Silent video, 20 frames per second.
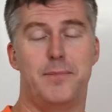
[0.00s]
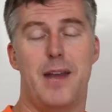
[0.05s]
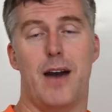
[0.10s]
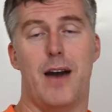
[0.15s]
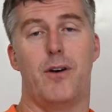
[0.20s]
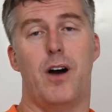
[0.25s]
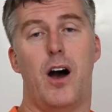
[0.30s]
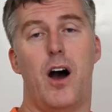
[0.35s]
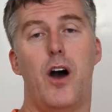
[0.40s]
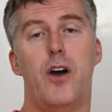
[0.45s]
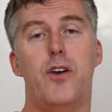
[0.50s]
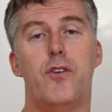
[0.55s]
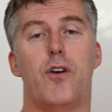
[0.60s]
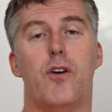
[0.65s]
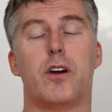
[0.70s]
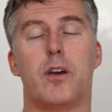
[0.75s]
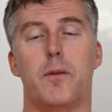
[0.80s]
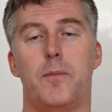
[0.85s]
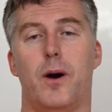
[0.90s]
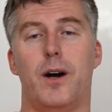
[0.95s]
Now, owner
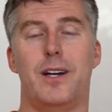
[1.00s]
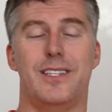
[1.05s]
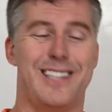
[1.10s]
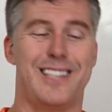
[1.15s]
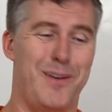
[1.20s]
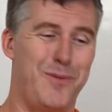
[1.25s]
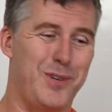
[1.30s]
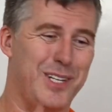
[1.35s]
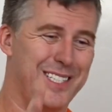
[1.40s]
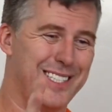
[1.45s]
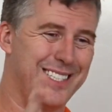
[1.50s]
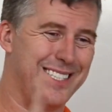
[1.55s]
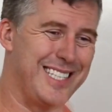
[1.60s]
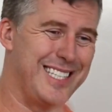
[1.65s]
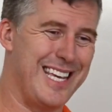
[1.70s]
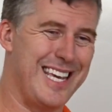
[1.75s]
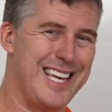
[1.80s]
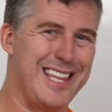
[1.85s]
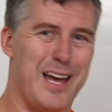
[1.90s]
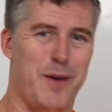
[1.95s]
occupiers, they want to
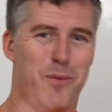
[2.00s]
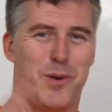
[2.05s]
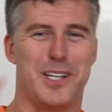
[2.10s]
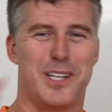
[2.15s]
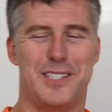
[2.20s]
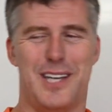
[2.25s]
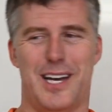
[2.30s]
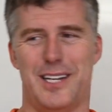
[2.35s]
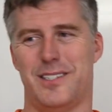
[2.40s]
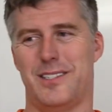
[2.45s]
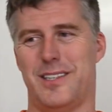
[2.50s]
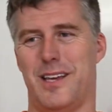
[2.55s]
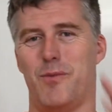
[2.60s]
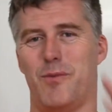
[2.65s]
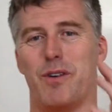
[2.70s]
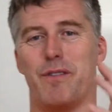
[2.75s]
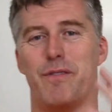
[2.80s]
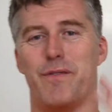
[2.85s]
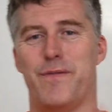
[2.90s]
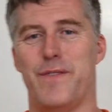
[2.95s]
see, they want to touch, they
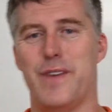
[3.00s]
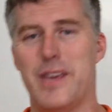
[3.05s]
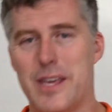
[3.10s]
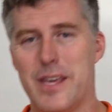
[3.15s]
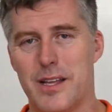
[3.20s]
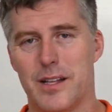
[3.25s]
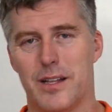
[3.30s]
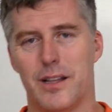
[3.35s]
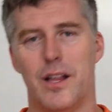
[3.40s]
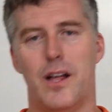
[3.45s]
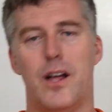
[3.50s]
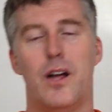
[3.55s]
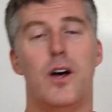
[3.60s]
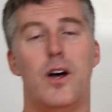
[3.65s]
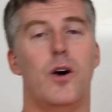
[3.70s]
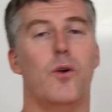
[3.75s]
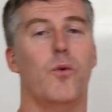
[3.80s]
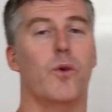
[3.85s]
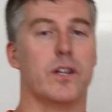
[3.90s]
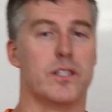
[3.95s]
want to feel
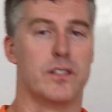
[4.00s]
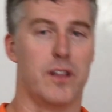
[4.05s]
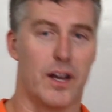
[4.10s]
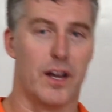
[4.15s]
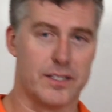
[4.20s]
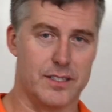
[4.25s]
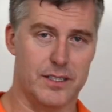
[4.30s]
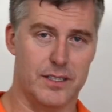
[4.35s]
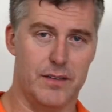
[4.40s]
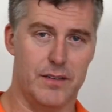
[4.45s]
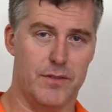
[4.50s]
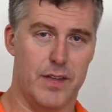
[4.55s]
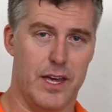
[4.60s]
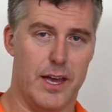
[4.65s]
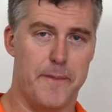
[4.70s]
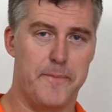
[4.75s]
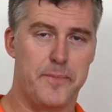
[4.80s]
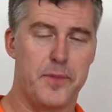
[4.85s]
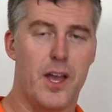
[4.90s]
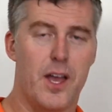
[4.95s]
what it's like to live
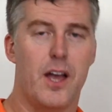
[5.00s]
there.